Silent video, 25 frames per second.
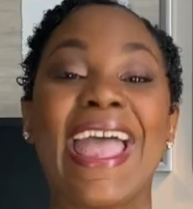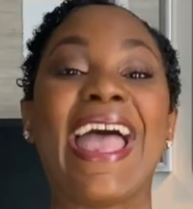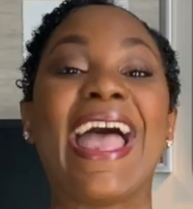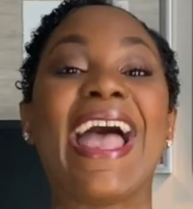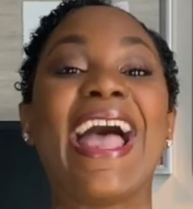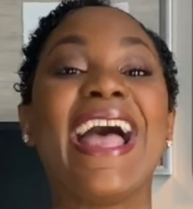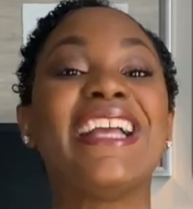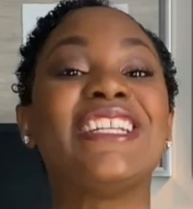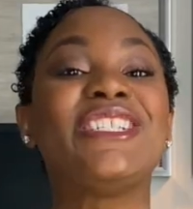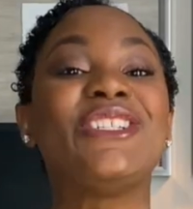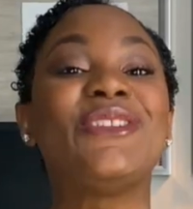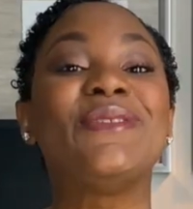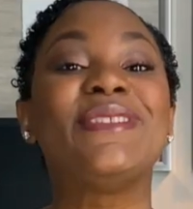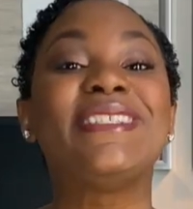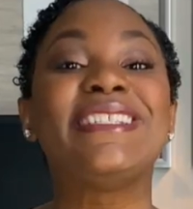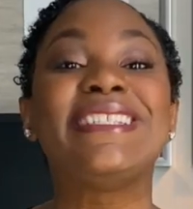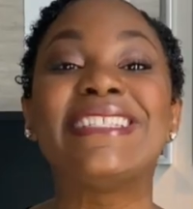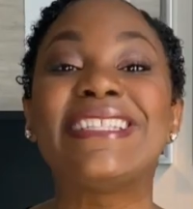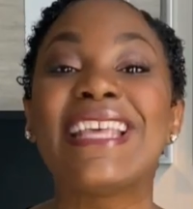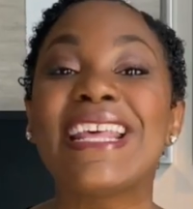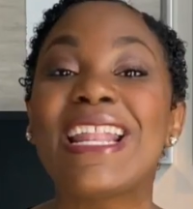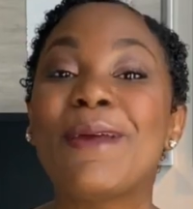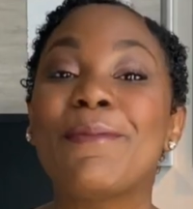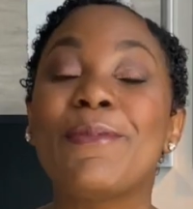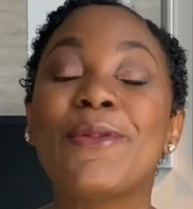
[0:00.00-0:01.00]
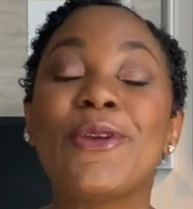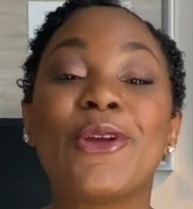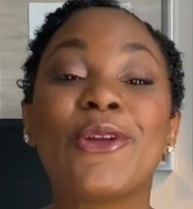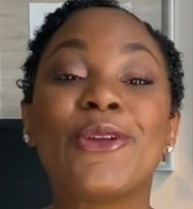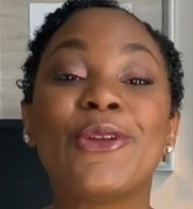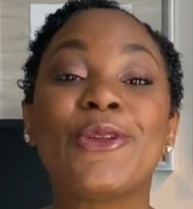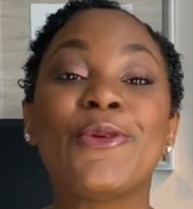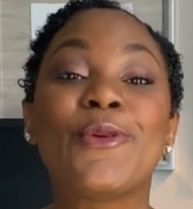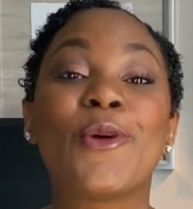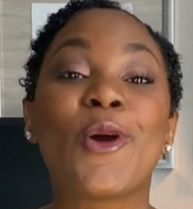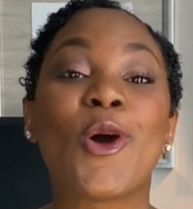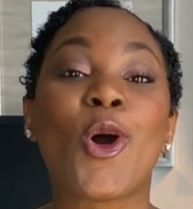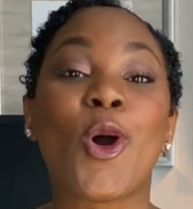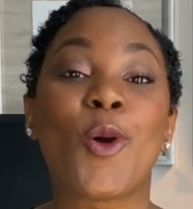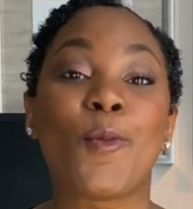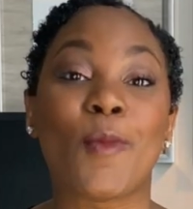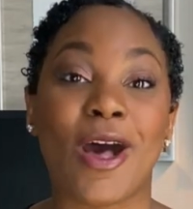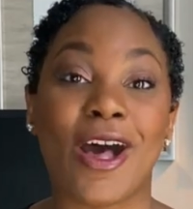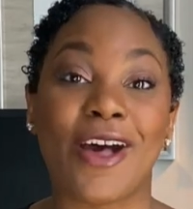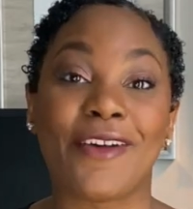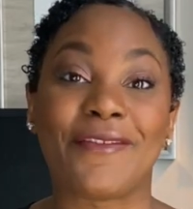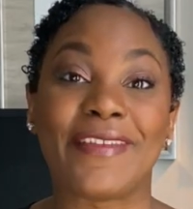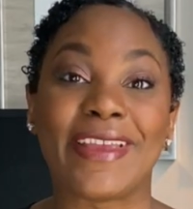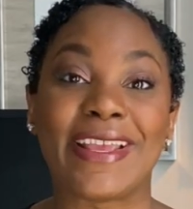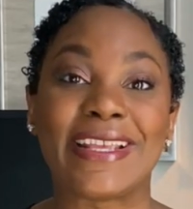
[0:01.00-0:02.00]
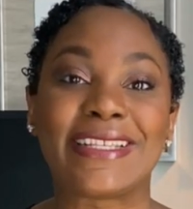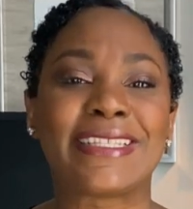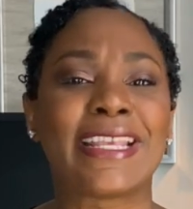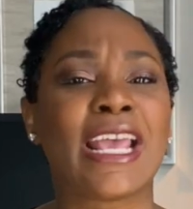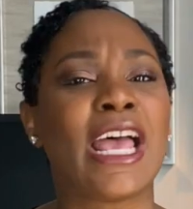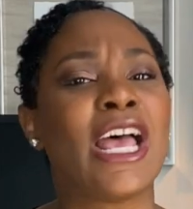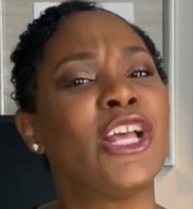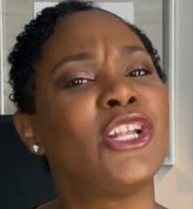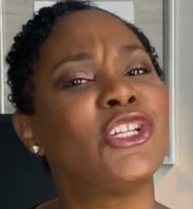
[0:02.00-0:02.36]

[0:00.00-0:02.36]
As you set up your new home office,